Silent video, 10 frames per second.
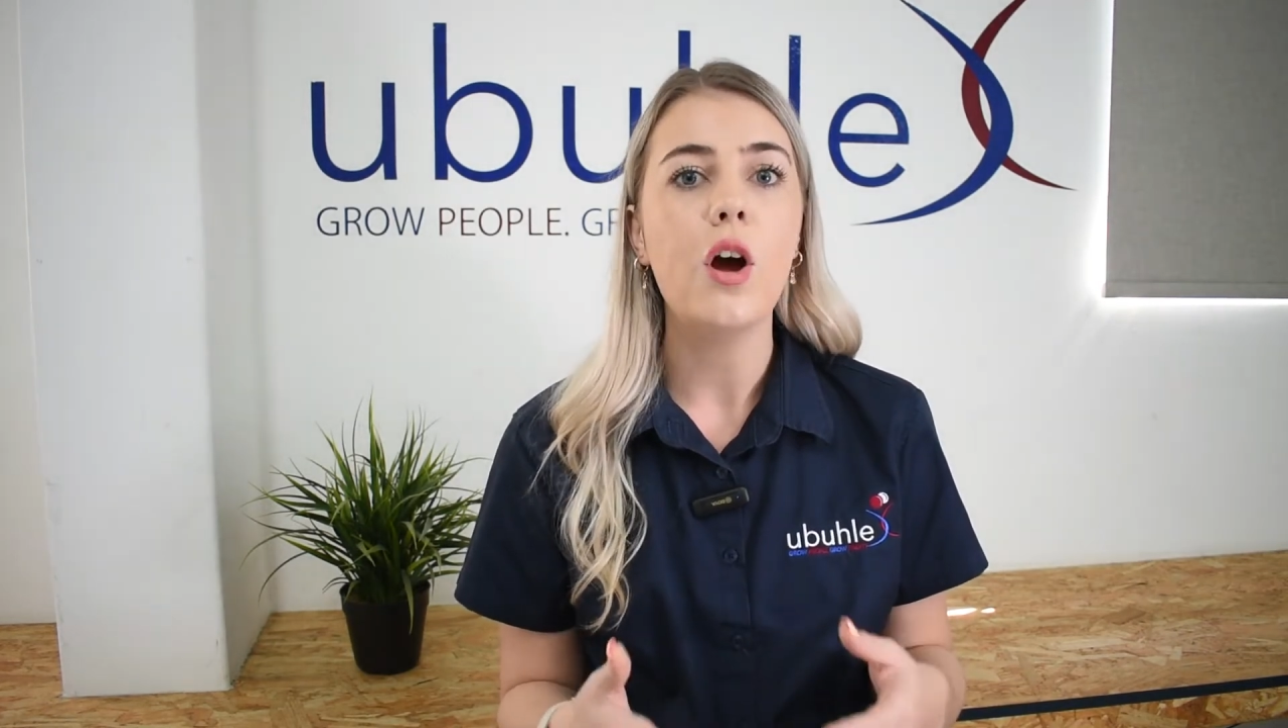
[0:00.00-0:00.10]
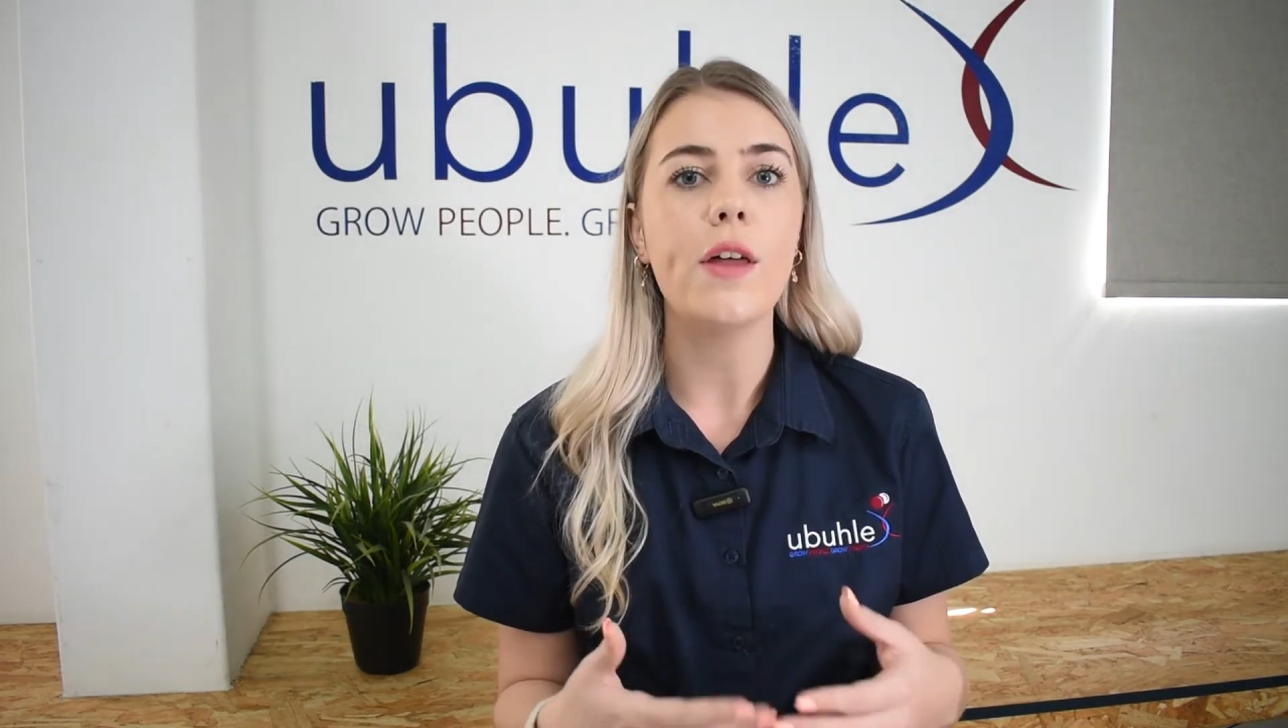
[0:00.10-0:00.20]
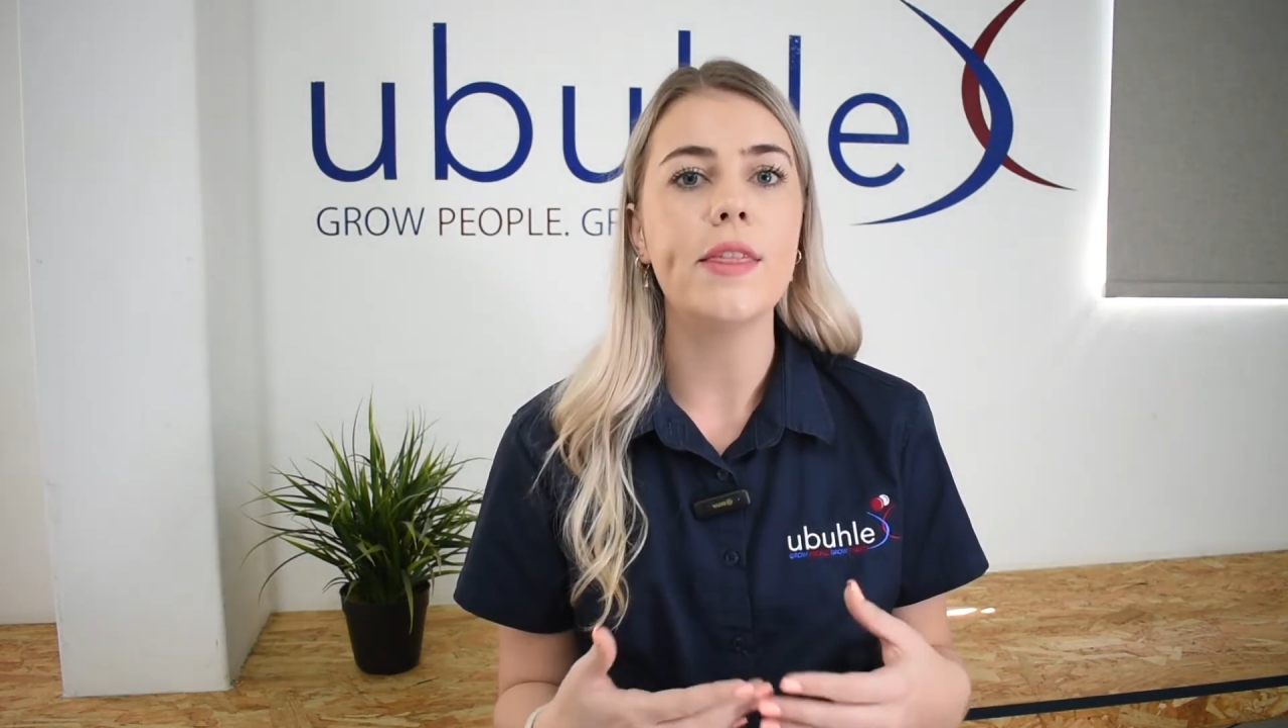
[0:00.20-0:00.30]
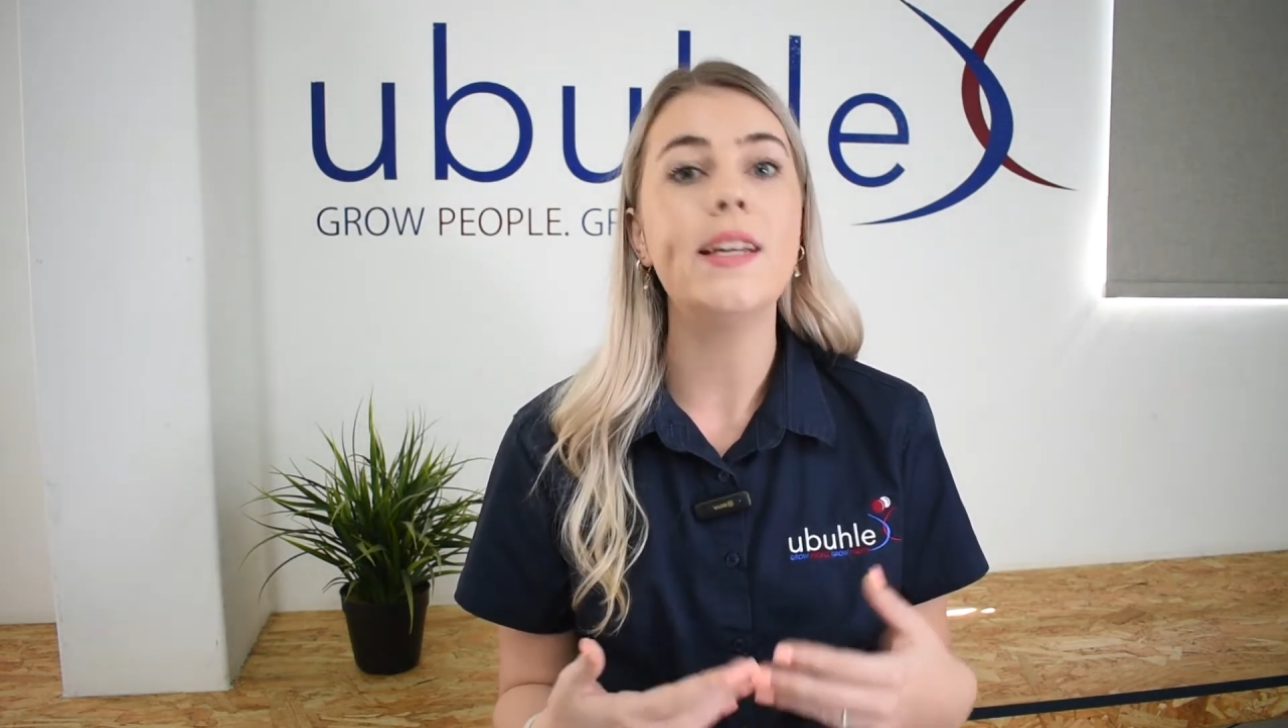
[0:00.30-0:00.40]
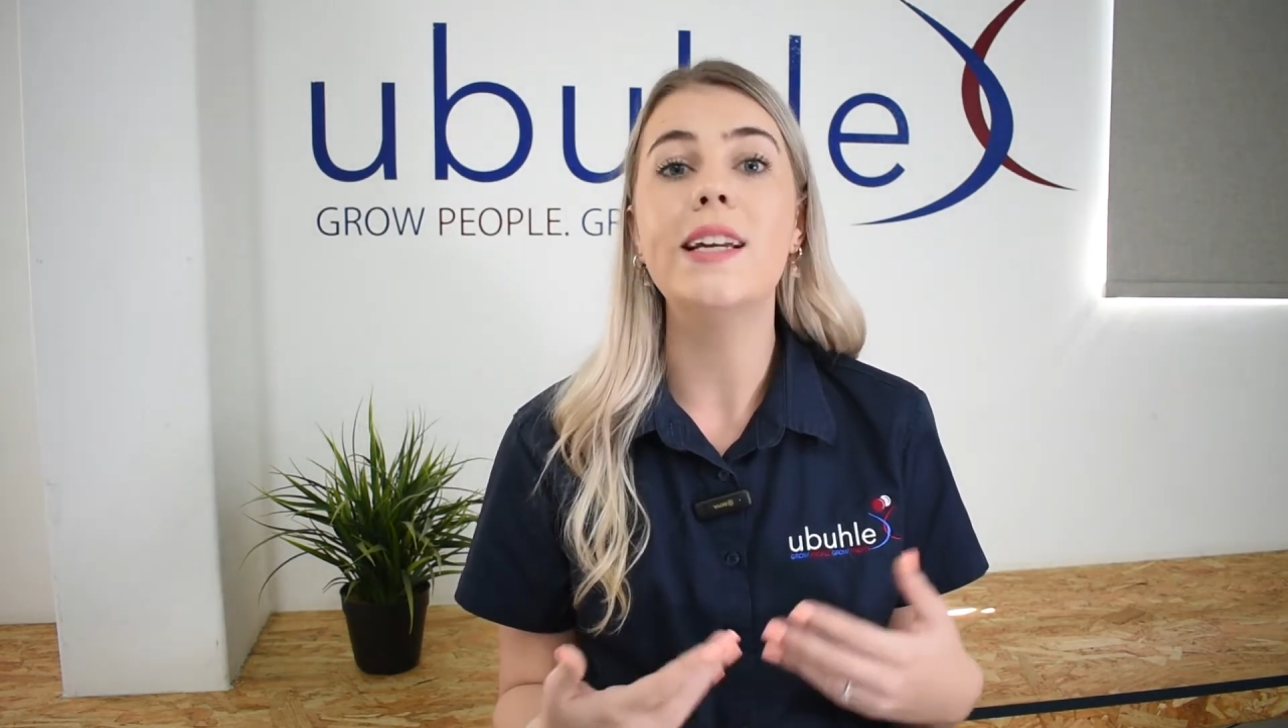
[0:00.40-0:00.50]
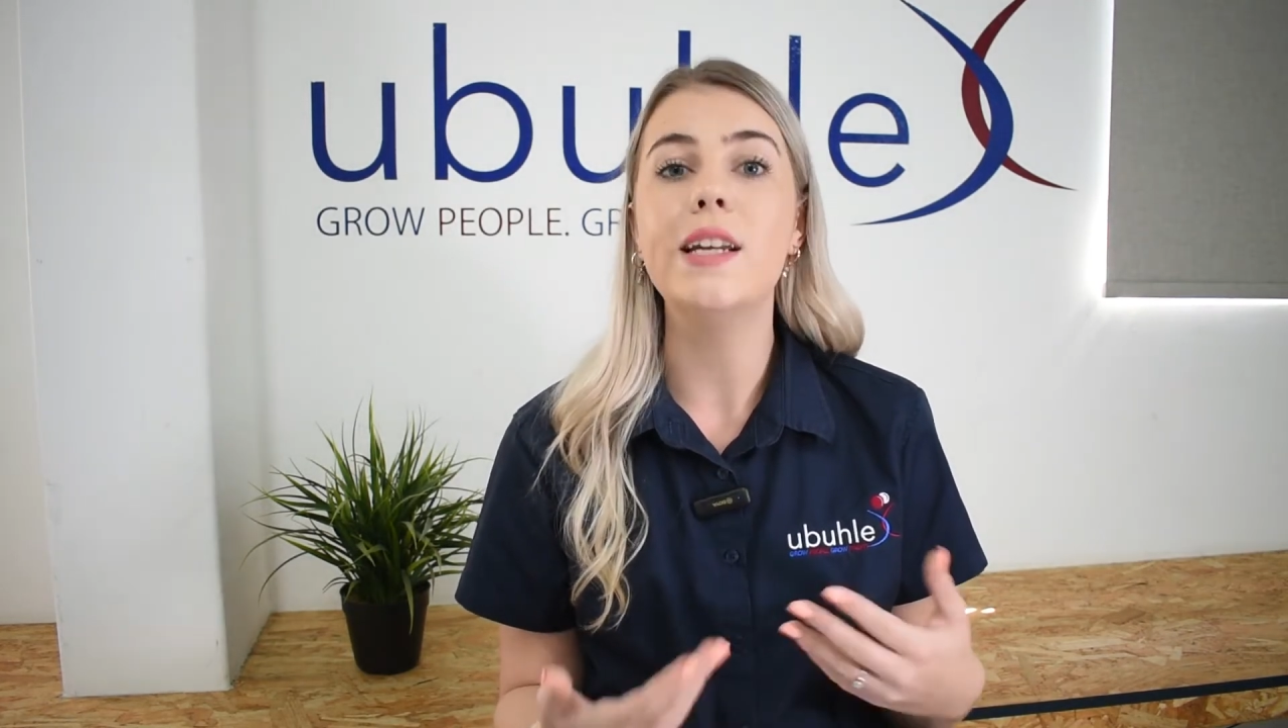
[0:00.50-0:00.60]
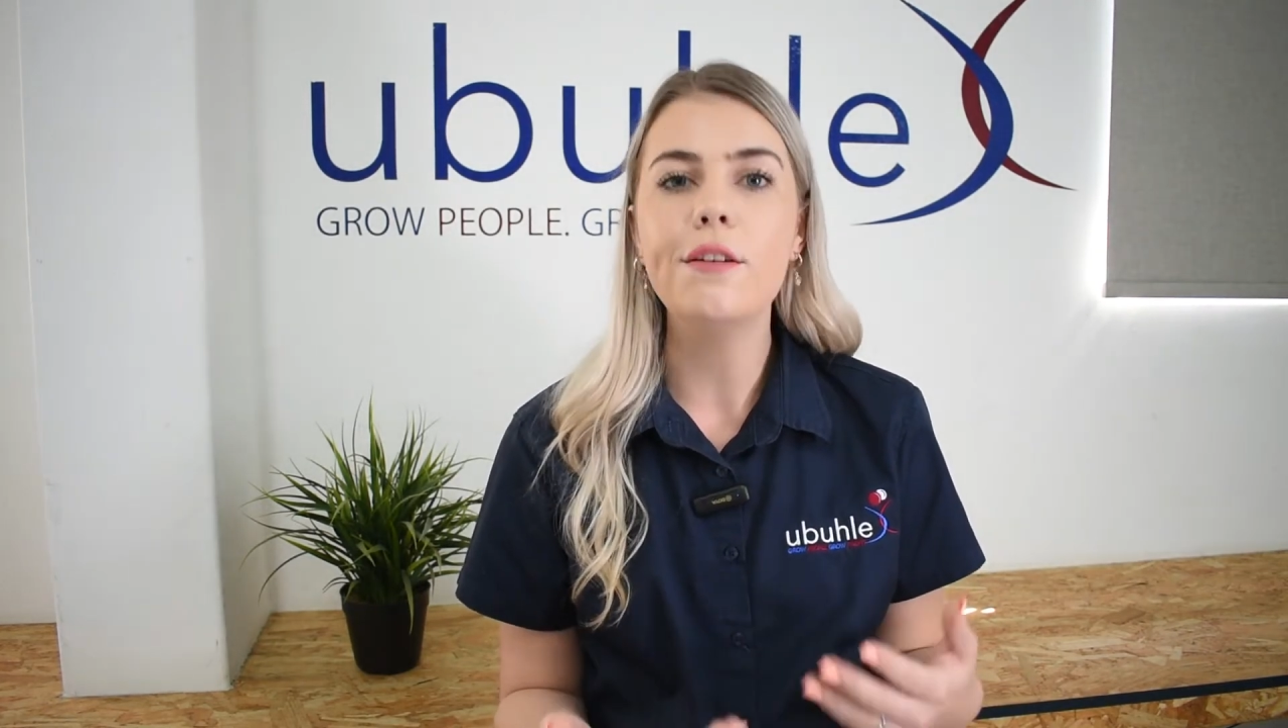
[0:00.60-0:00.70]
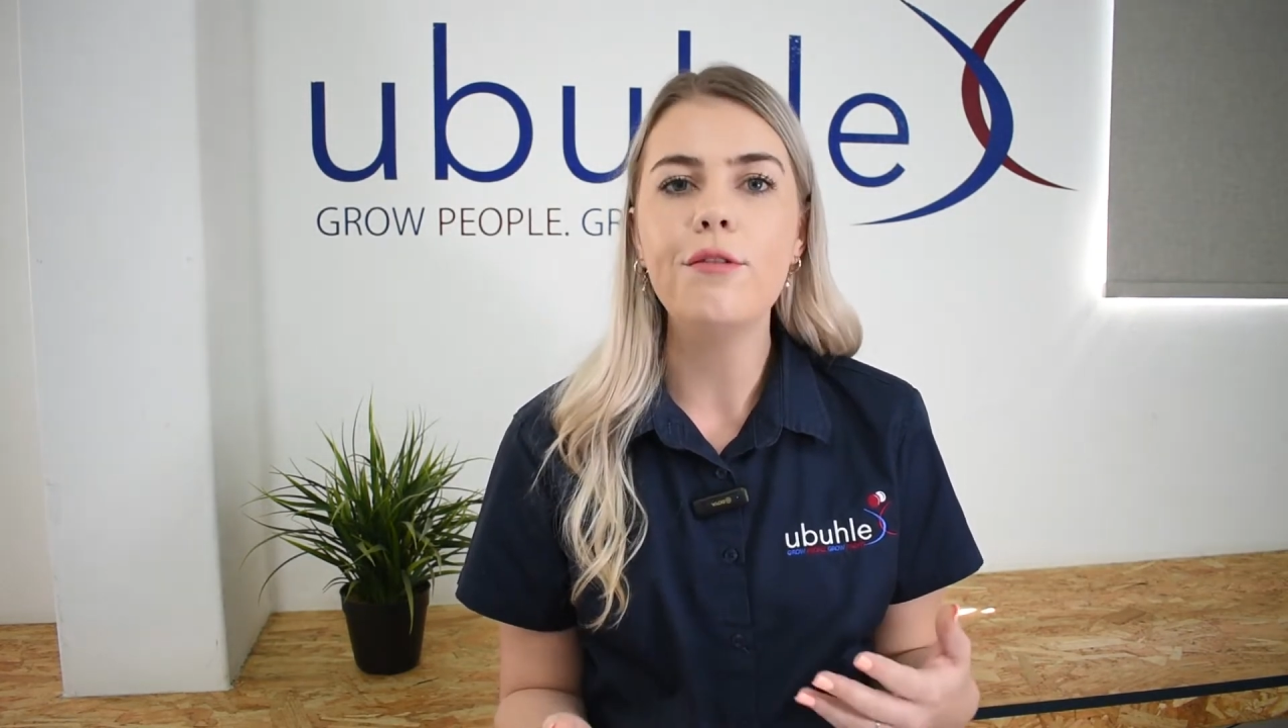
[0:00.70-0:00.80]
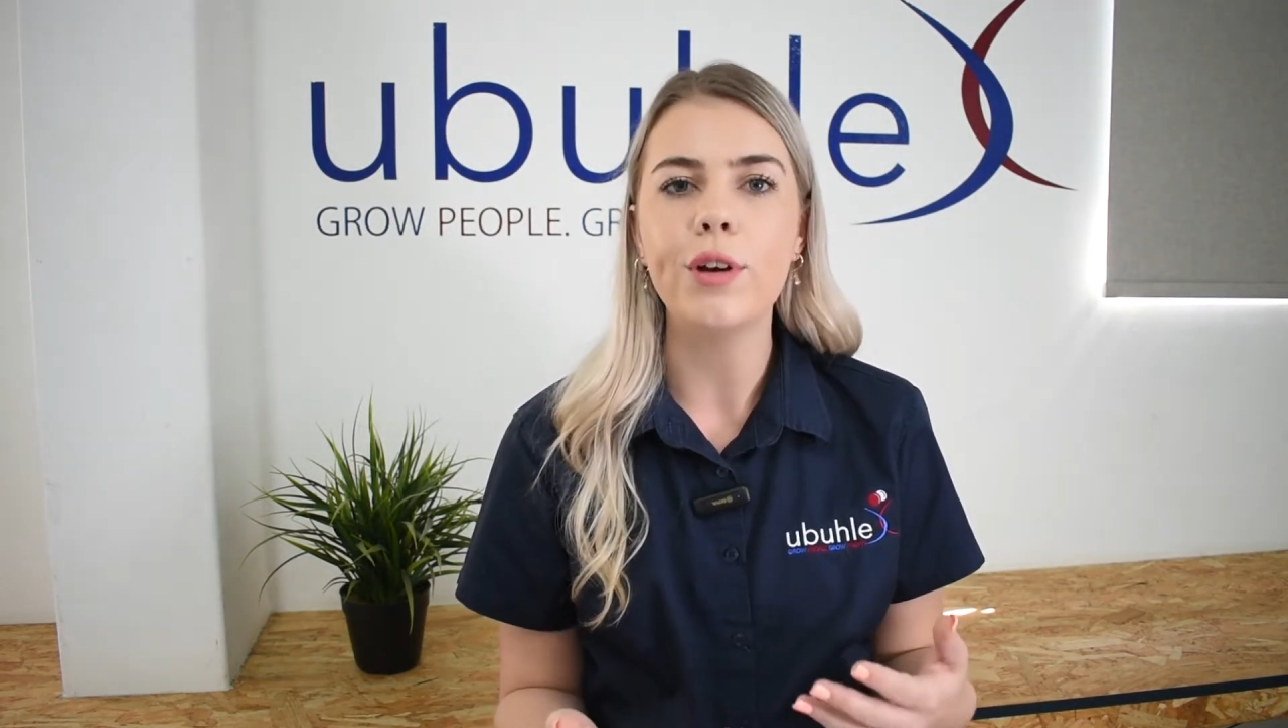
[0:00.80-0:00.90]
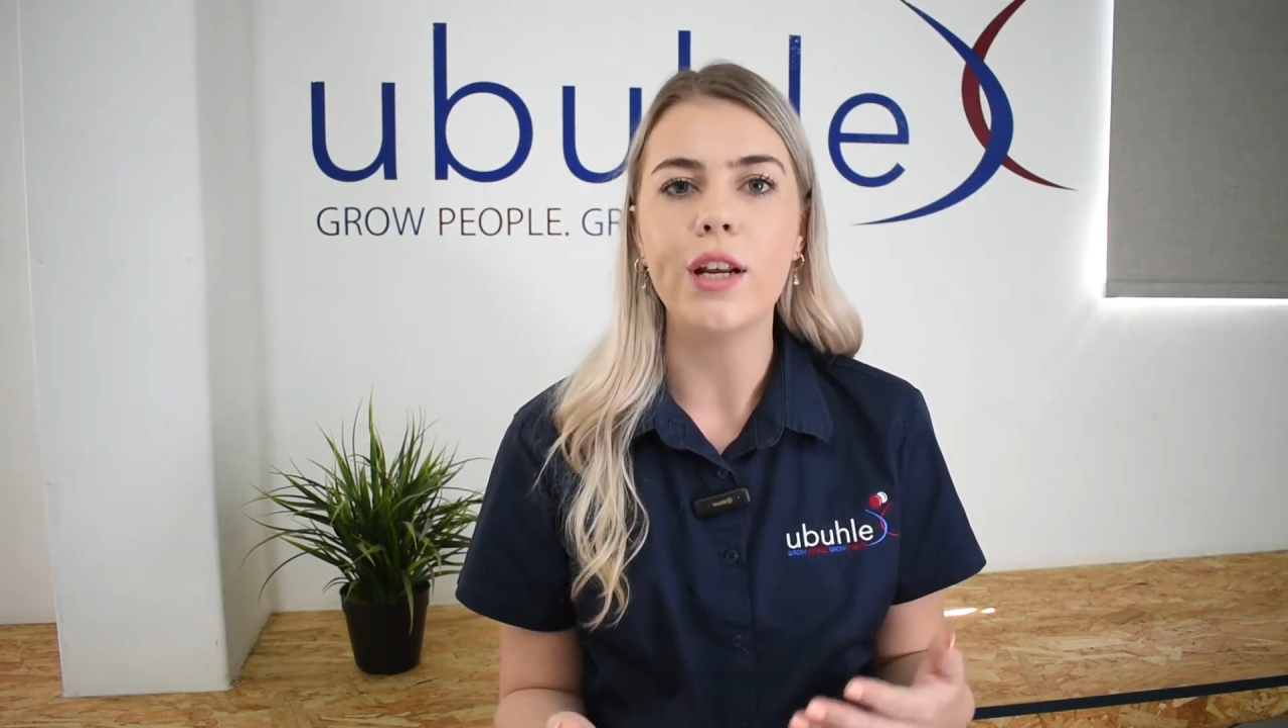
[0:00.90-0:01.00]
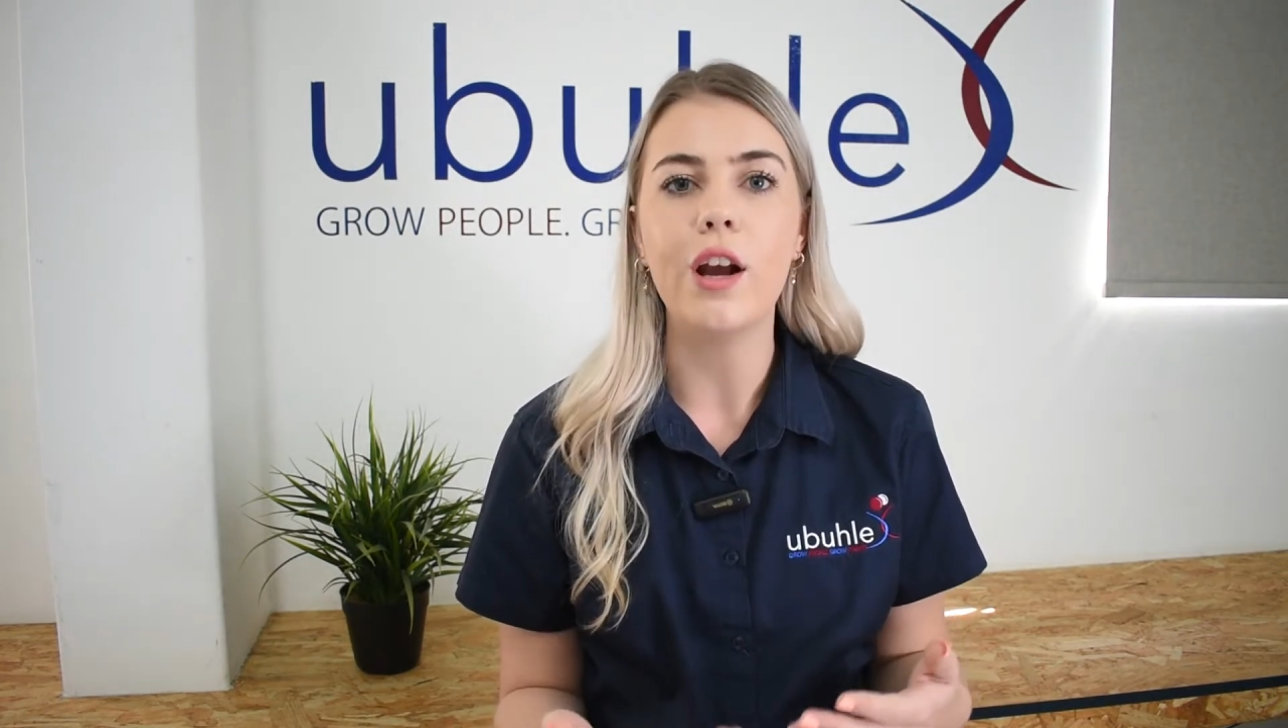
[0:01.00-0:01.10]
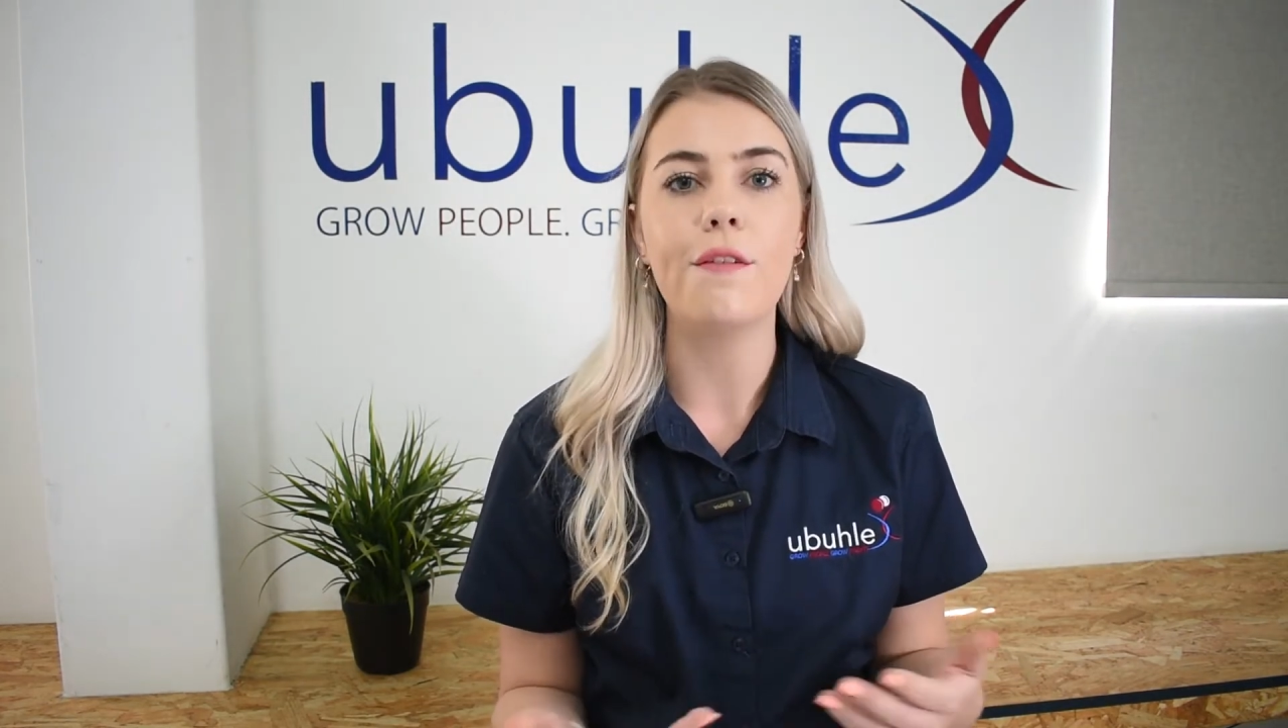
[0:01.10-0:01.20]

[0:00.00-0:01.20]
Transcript: on the delivery